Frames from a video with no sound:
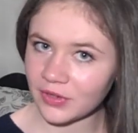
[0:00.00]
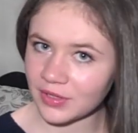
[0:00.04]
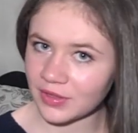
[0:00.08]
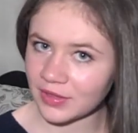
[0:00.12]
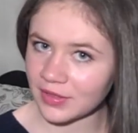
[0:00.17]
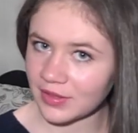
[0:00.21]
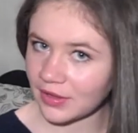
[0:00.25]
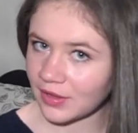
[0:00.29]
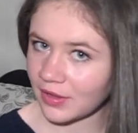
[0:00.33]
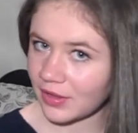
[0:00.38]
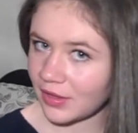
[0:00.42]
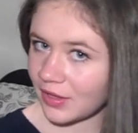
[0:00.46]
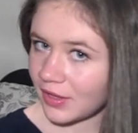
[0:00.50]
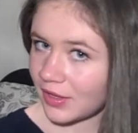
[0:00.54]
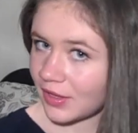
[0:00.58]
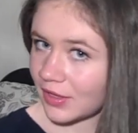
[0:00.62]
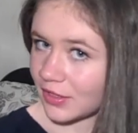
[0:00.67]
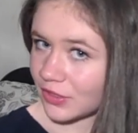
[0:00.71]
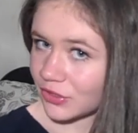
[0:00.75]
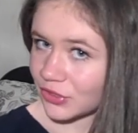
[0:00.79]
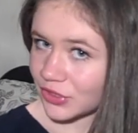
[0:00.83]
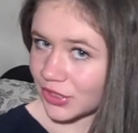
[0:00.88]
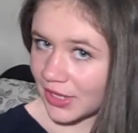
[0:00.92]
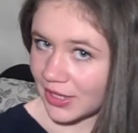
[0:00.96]
because it
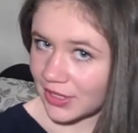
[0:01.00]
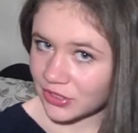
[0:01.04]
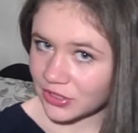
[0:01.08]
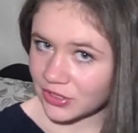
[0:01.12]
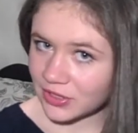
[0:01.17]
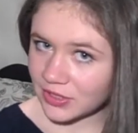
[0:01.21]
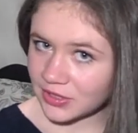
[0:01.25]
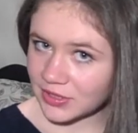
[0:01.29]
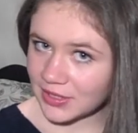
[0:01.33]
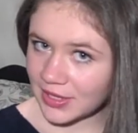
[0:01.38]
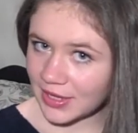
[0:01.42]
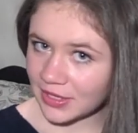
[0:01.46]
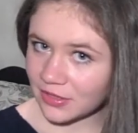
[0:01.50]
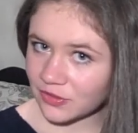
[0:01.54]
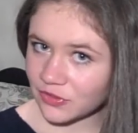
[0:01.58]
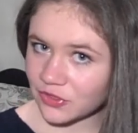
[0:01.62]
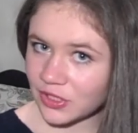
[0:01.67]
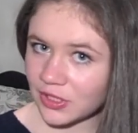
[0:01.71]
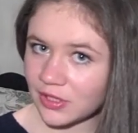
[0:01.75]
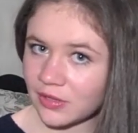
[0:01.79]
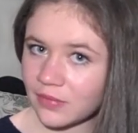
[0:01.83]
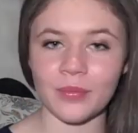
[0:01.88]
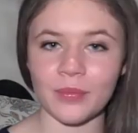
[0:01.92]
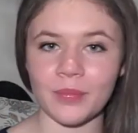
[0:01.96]
changes the
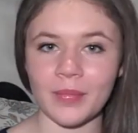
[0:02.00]
texture.